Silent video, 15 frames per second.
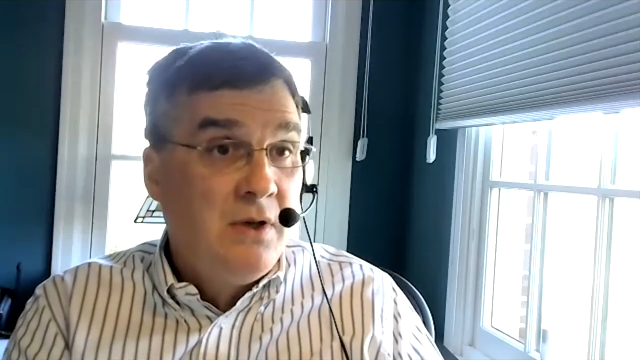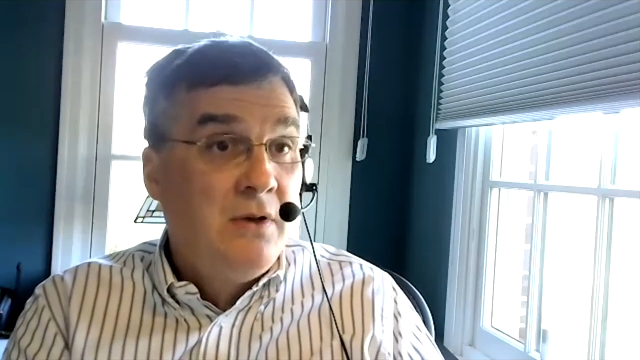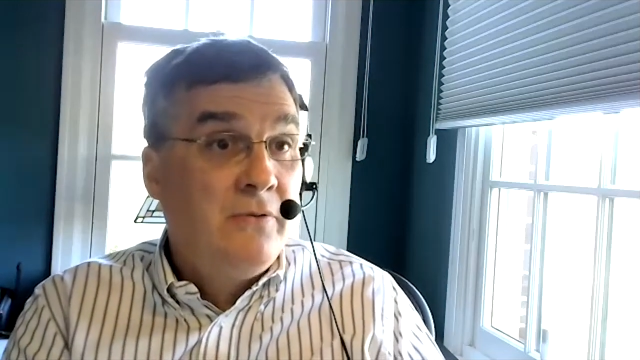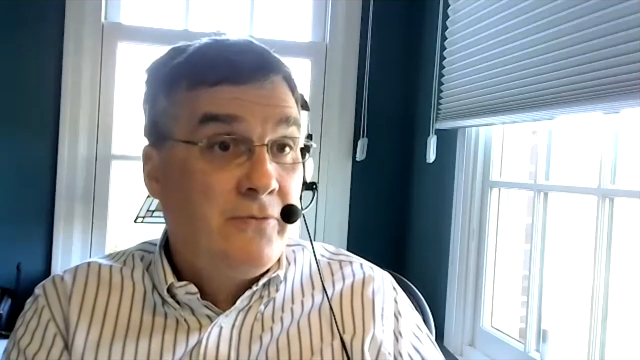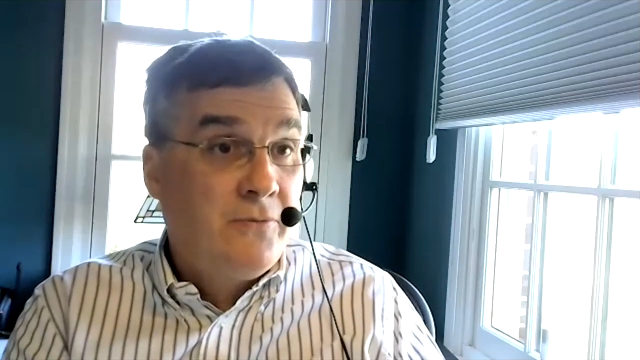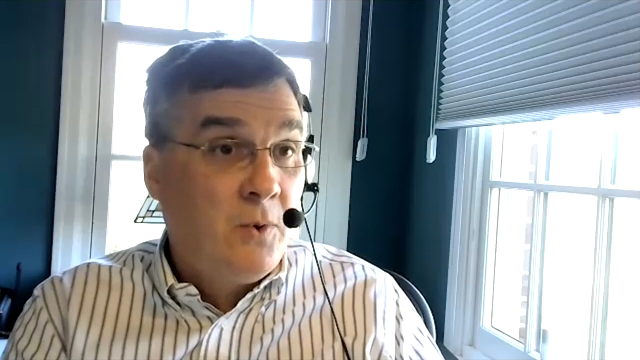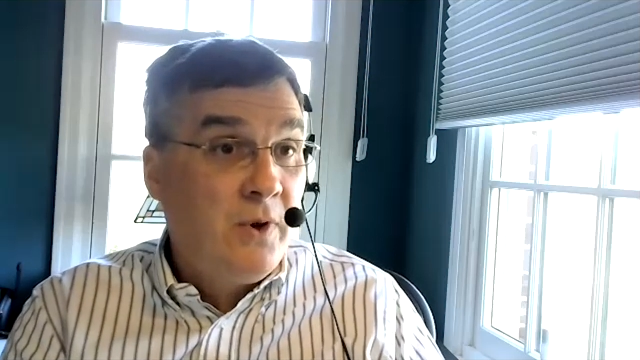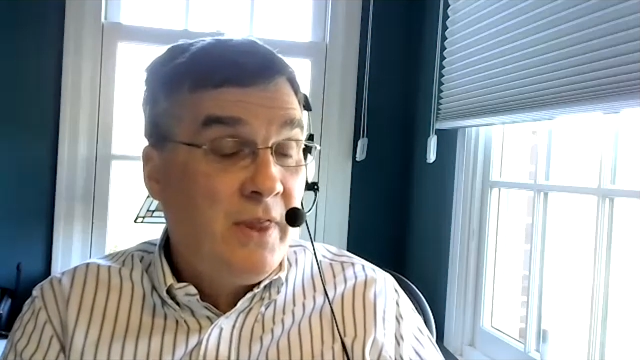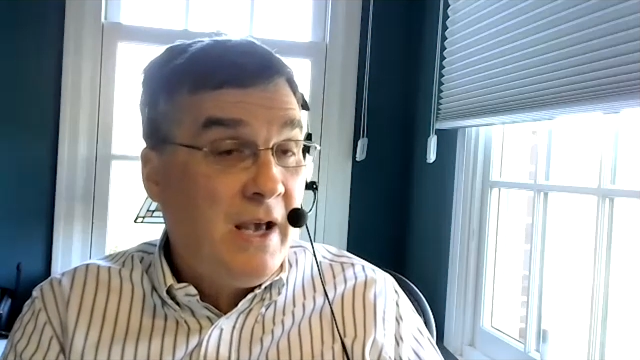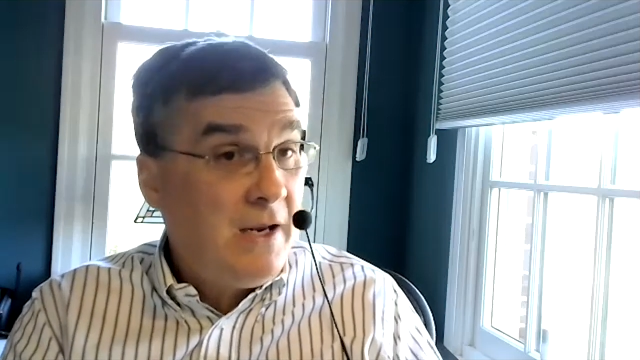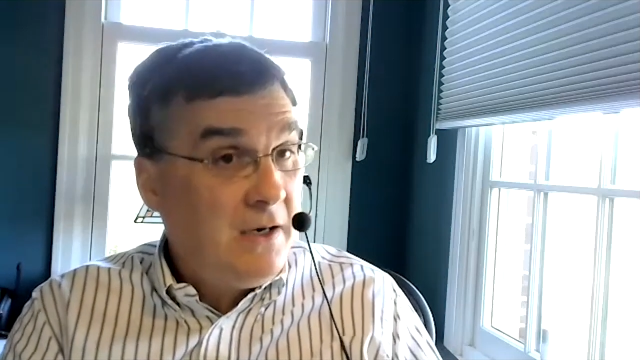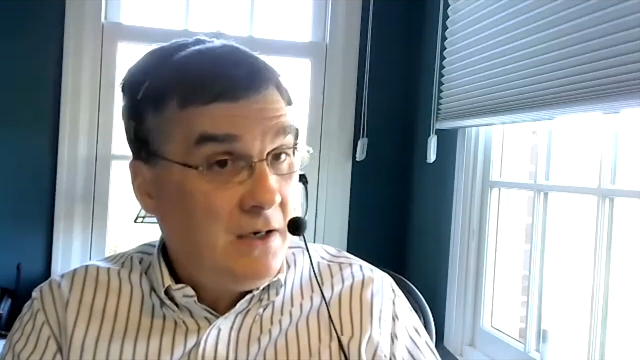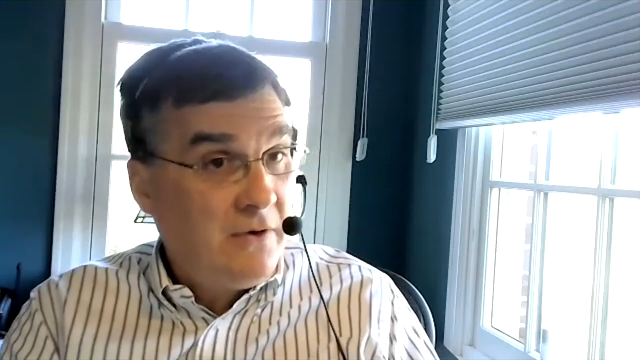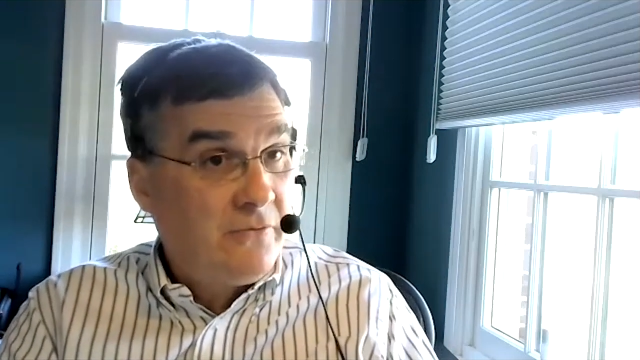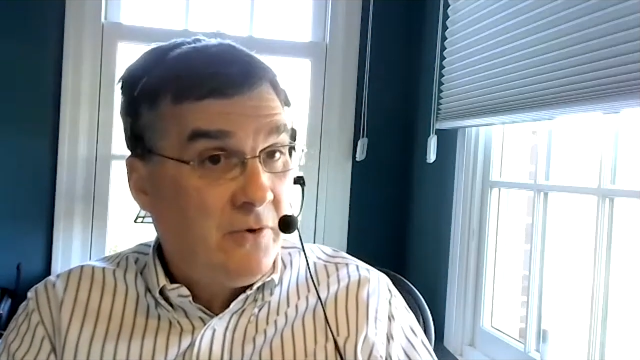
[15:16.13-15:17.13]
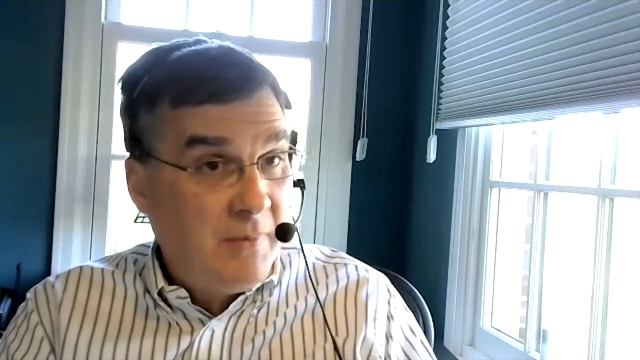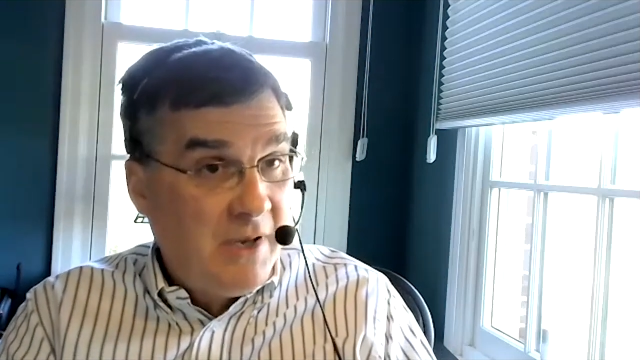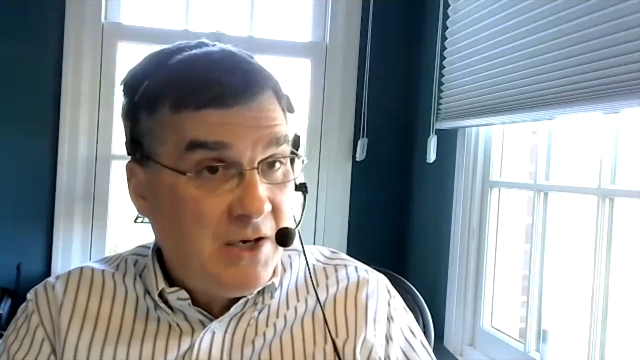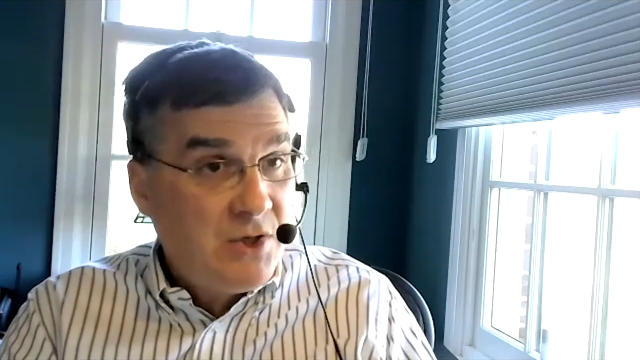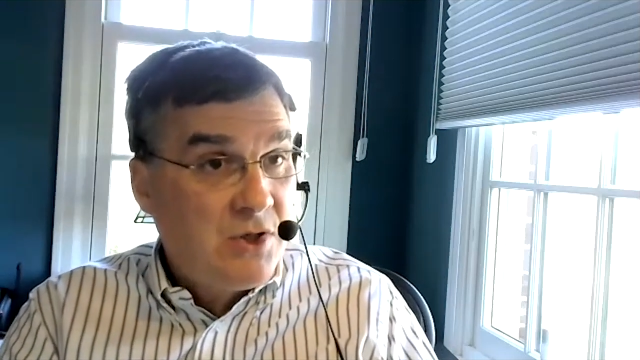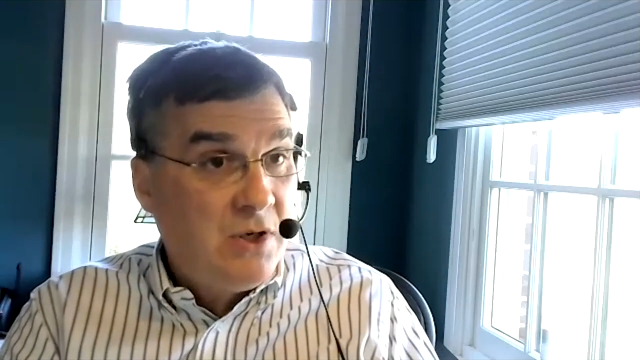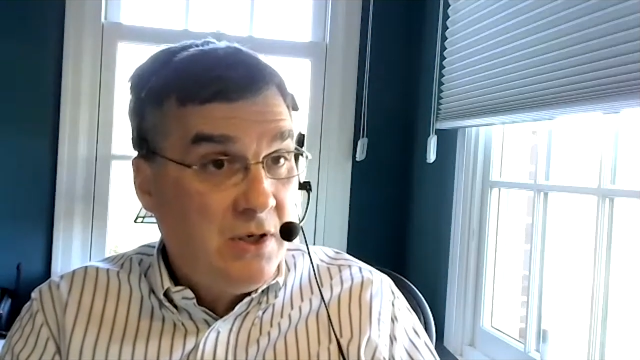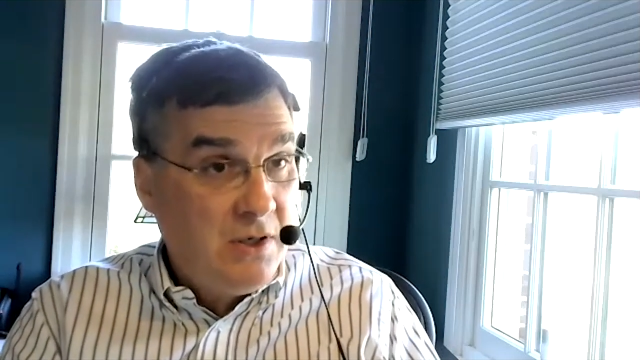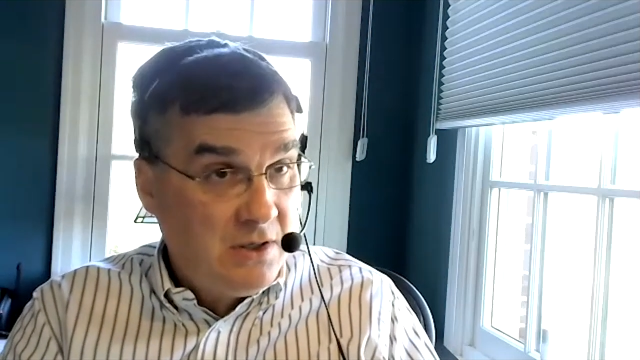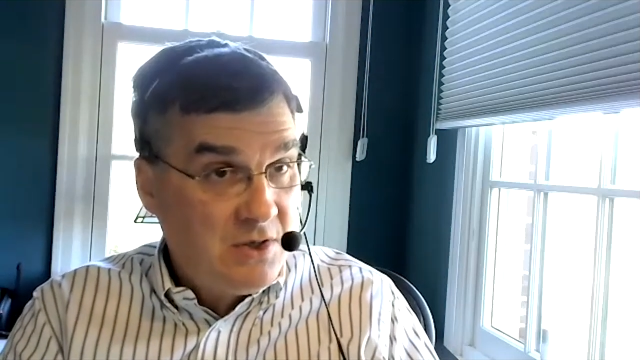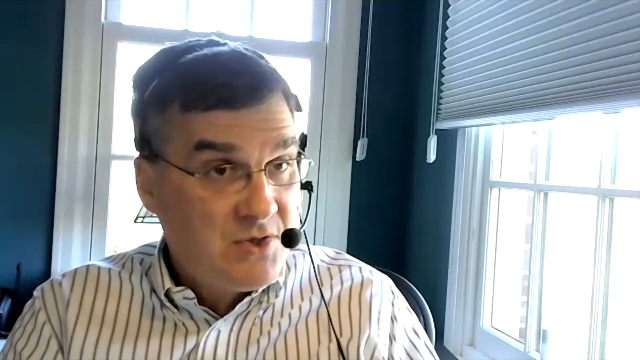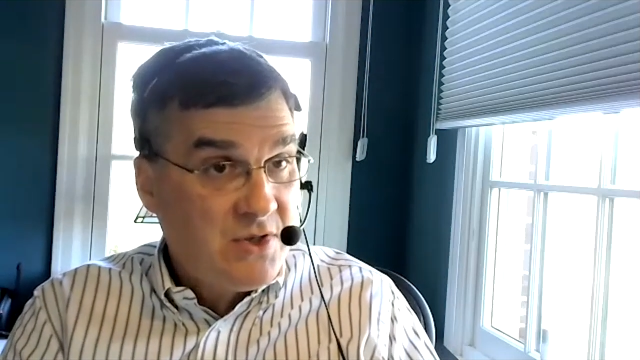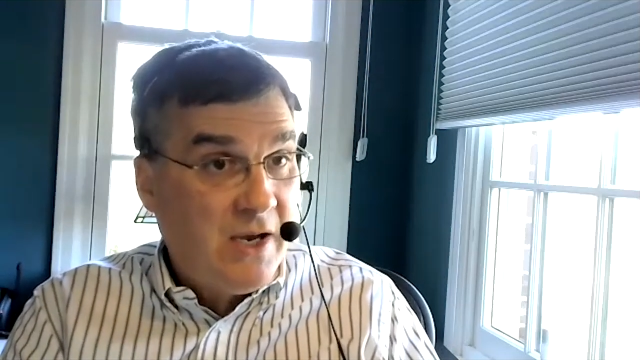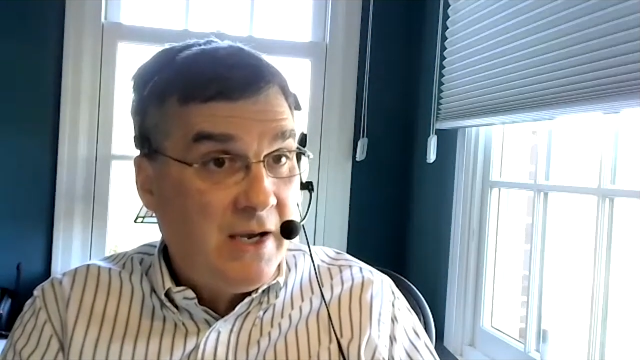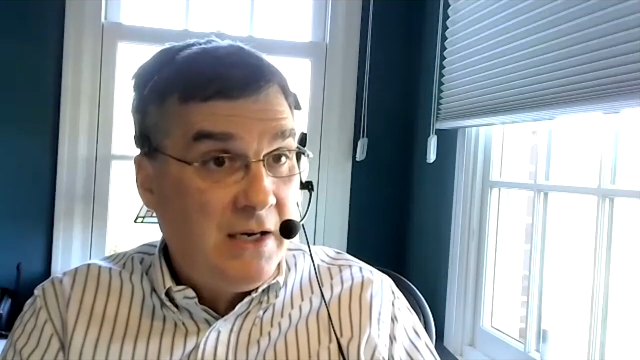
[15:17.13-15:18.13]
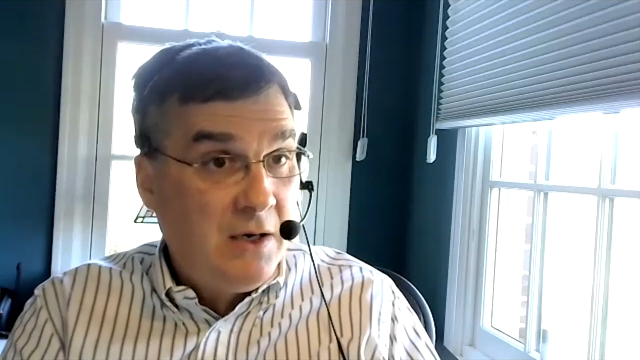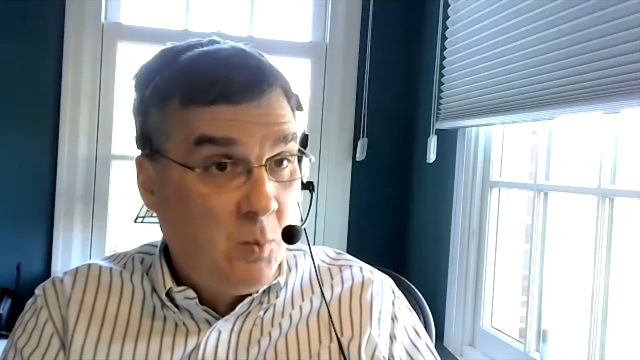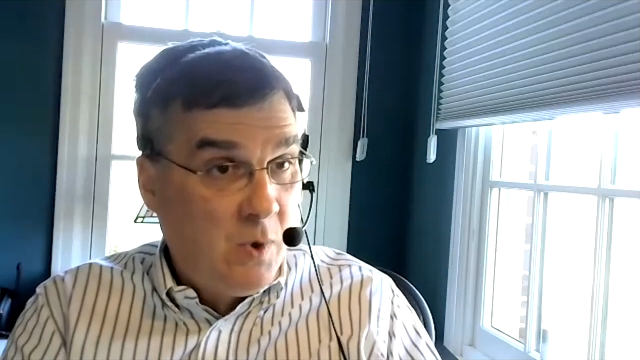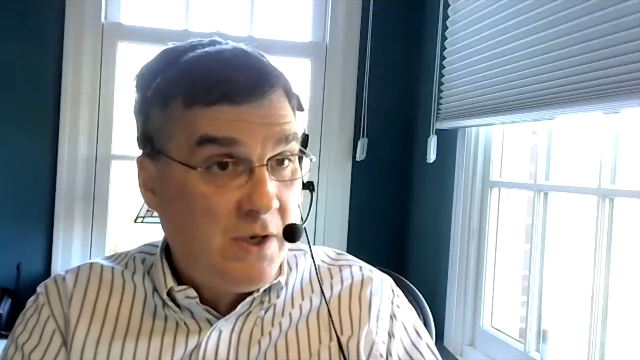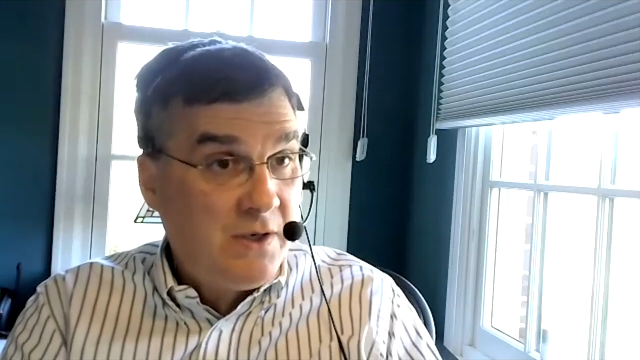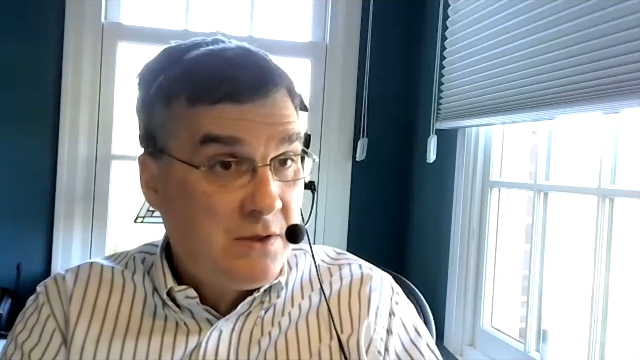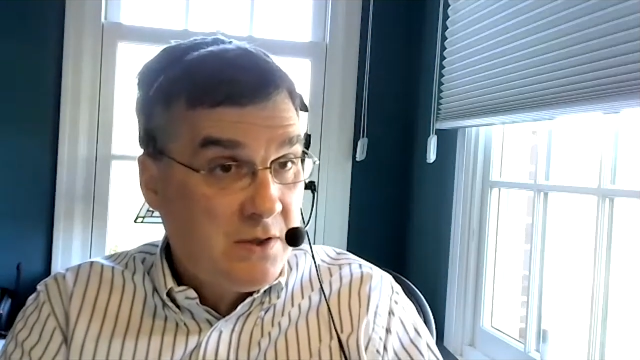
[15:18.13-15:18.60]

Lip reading: for that information in deciding what